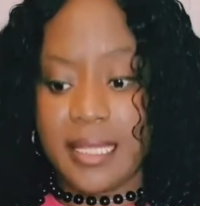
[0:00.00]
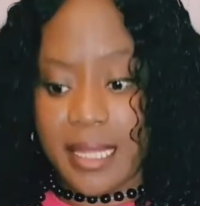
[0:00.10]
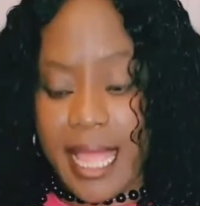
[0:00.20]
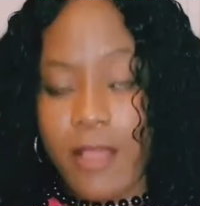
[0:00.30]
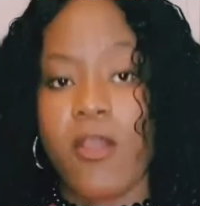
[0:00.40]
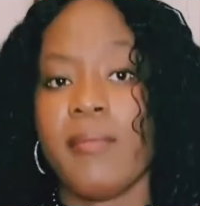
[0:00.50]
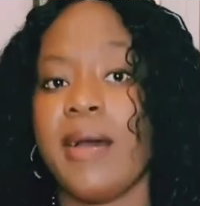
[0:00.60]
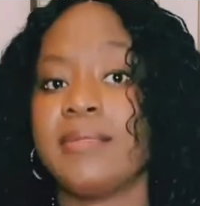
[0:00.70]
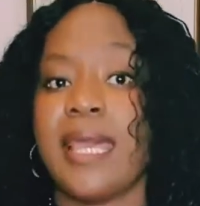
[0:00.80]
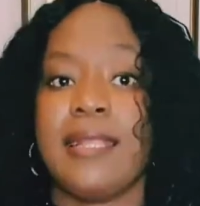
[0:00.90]
and then I come
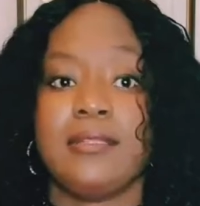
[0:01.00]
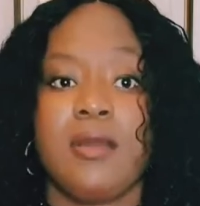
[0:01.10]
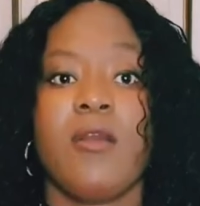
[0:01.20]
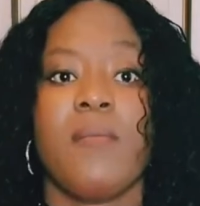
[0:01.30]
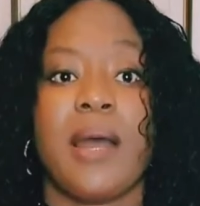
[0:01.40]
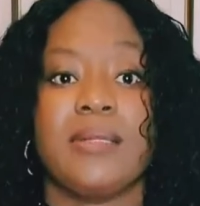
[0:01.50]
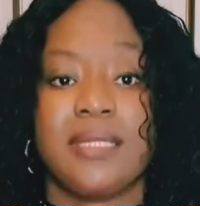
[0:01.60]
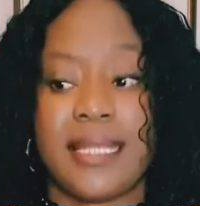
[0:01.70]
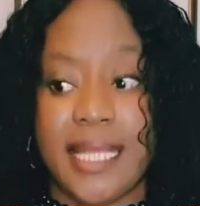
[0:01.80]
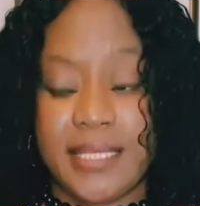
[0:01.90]
out and talk
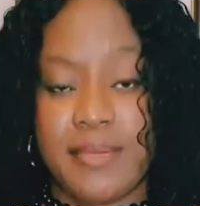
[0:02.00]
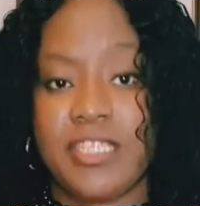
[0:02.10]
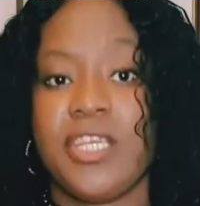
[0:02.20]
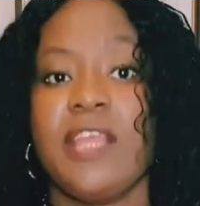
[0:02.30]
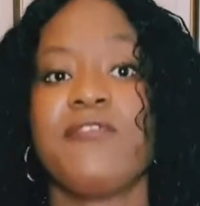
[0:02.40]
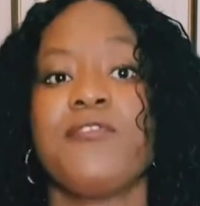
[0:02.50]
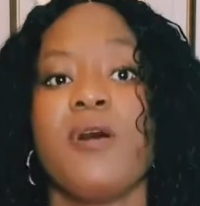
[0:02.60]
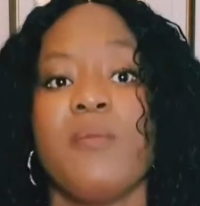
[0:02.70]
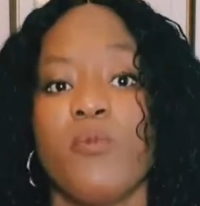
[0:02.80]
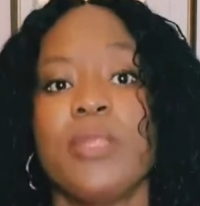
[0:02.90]
about it and expatiate
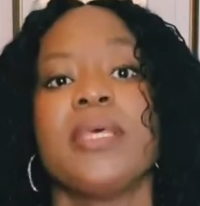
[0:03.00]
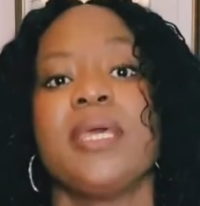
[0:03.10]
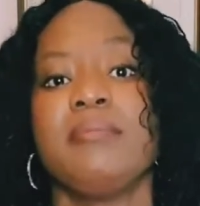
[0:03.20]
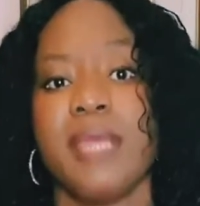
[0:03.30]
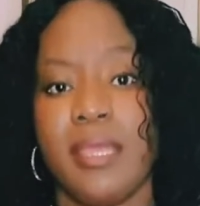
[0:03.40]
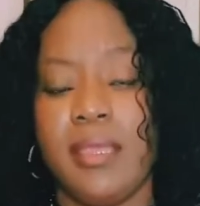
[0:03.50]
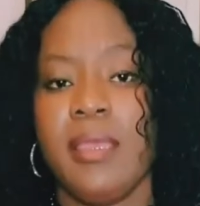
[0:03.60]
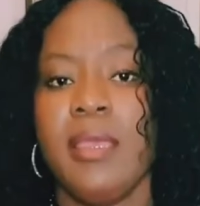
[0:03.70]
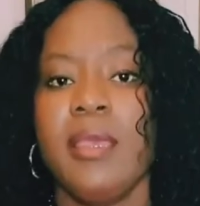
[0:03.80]
from within me.